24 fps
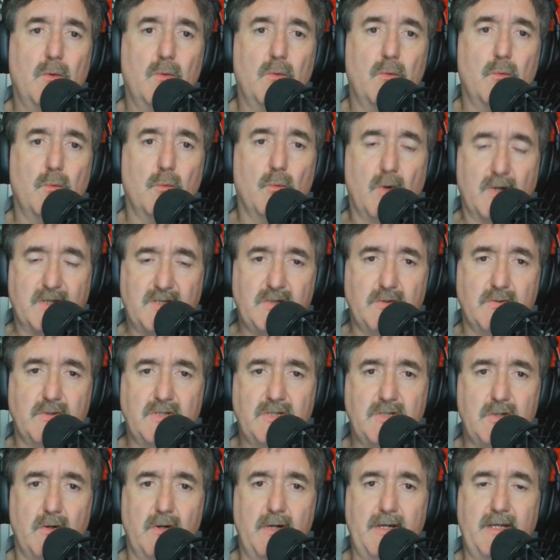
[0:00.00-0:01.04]
what you
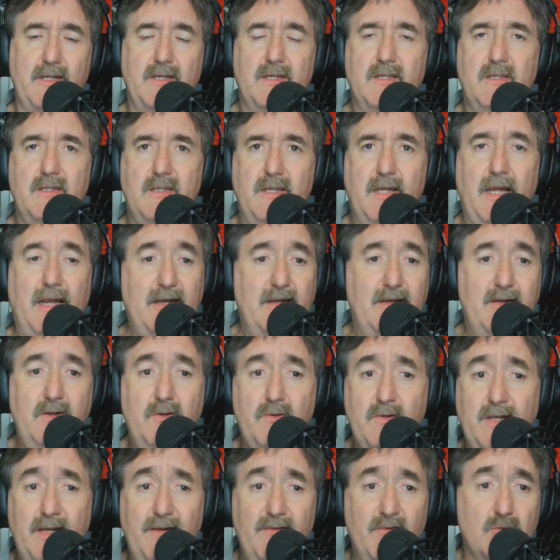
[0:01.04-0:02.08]
enjoy, and you
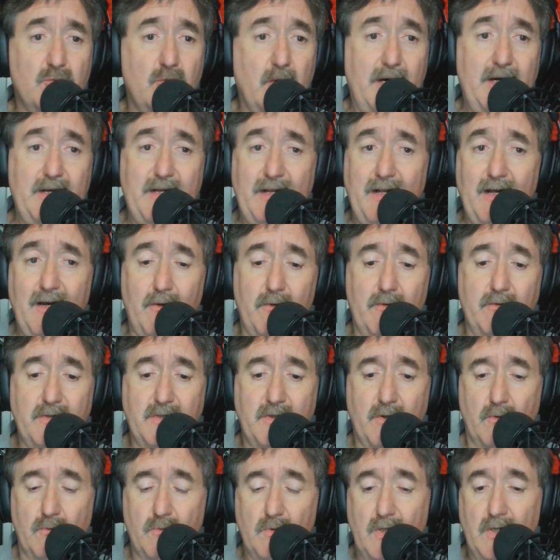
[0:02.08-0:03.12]
can even write it out.
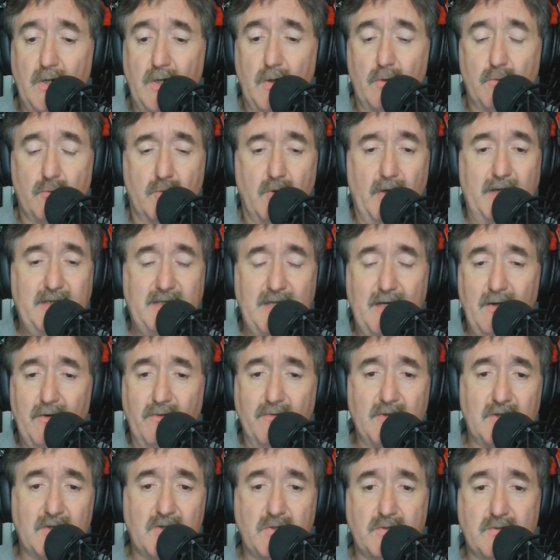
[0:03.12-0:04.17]
Write
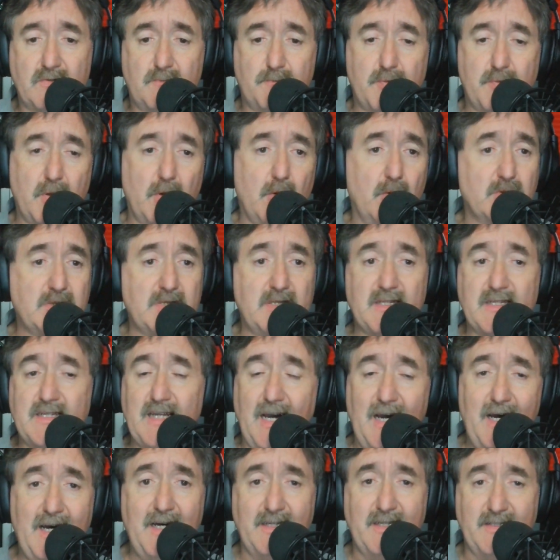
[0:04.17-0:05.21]
down the pros and the
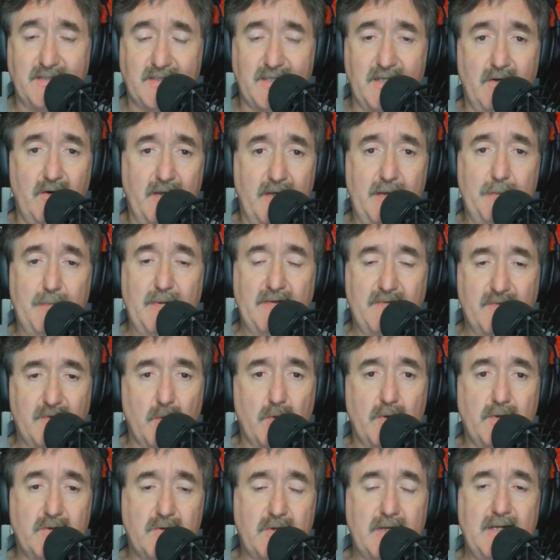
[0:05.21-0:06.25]
cons and all that
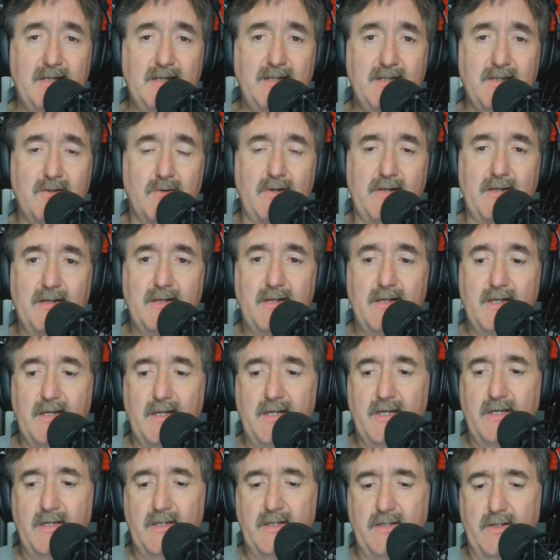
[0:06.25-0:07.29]
before you get into it.
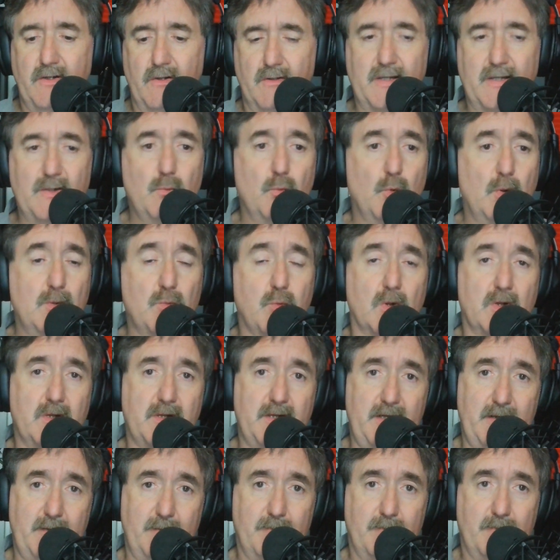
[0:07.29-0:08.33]
Like
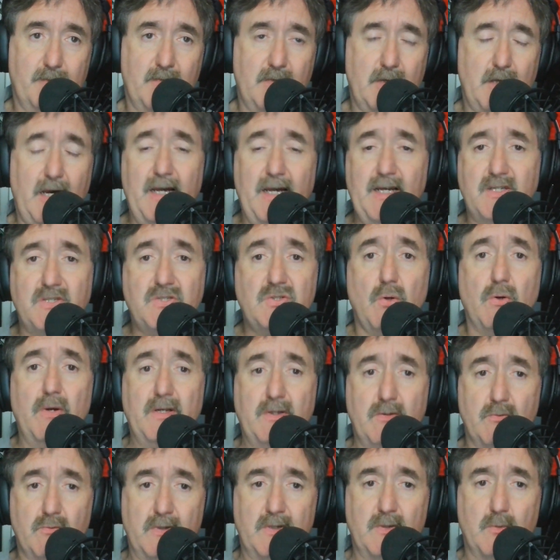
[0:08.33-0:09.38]
woodworking. I enjoy
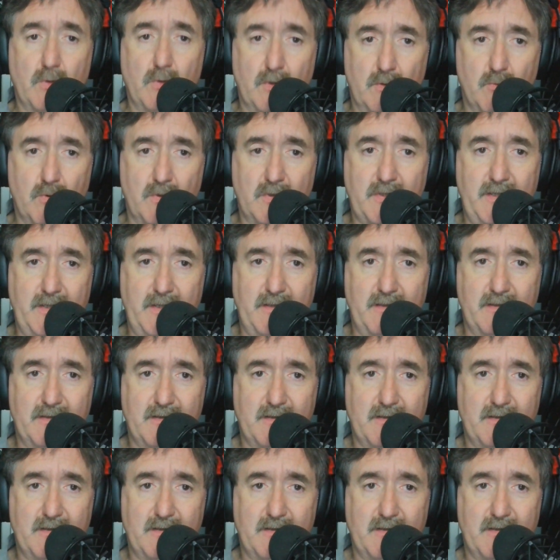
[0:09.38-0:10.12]
doing the woodworking,